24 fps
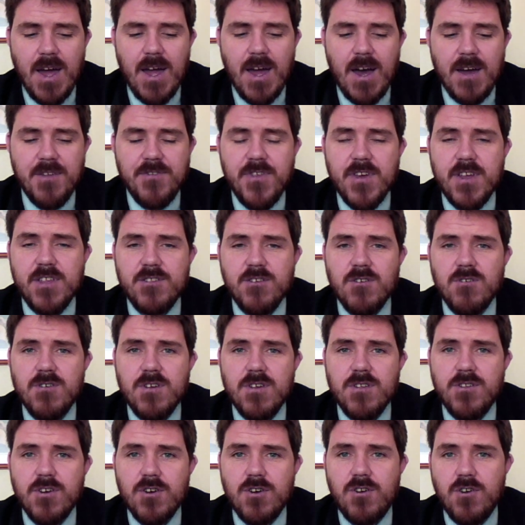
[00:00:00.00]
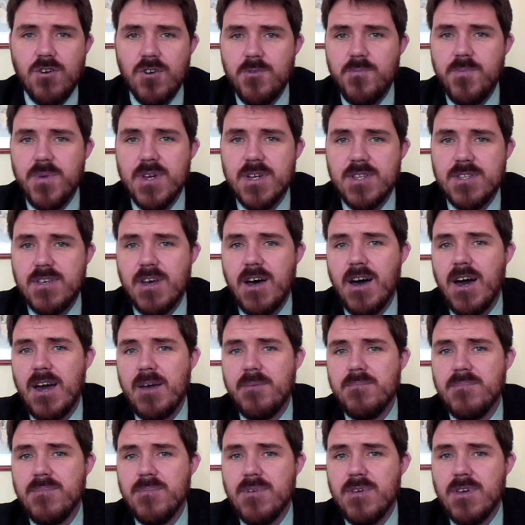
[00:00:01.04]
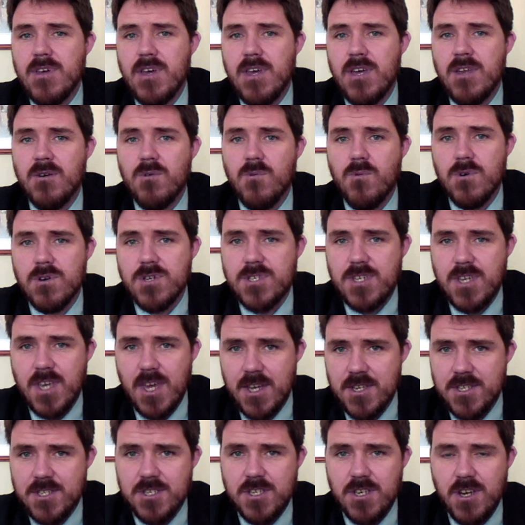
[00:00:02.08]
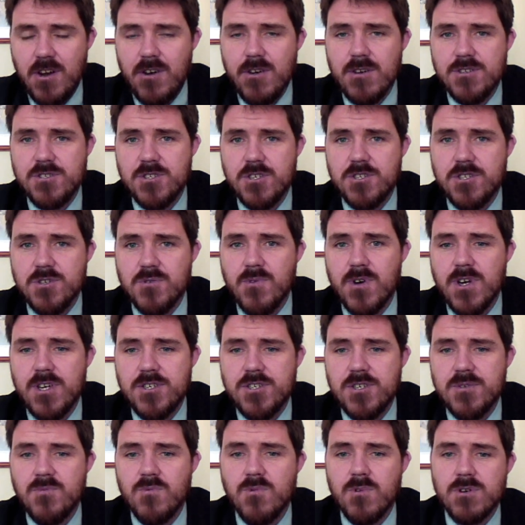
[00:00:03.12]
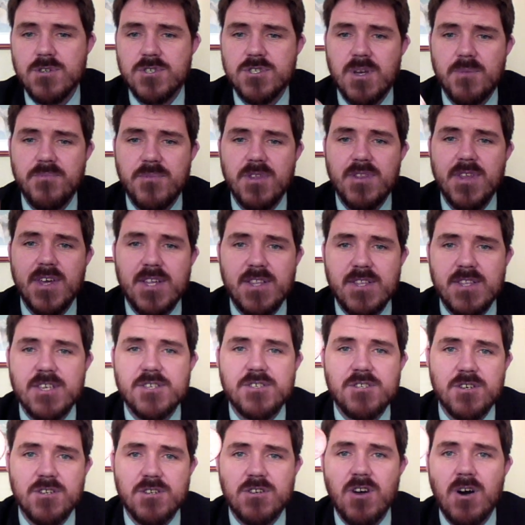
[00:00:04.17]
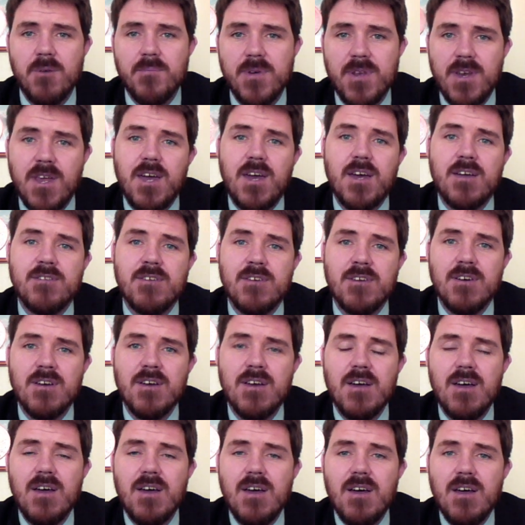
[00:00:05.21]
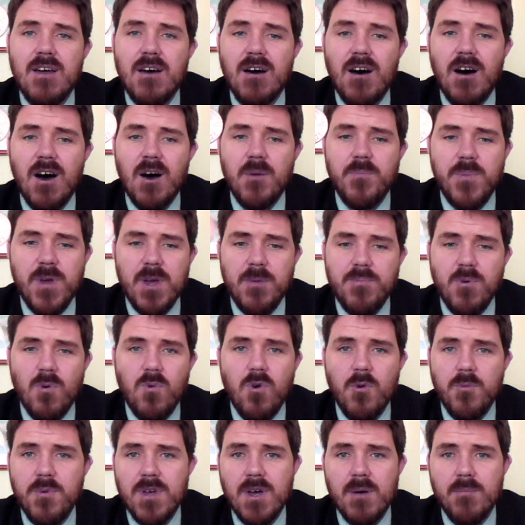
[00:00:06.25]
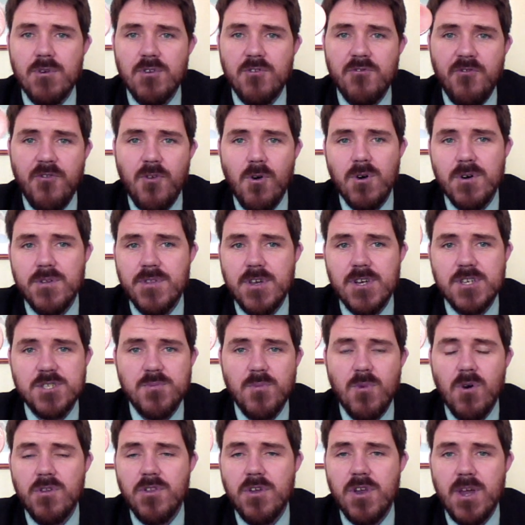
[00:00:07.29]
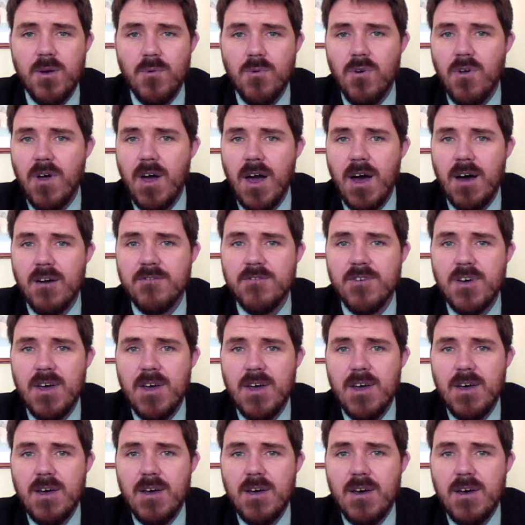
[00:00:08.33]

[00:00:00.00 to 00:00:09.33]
I think there could be a time in a worst case scenario situation where something like this could come in handy. People will be able to afford this more than they will have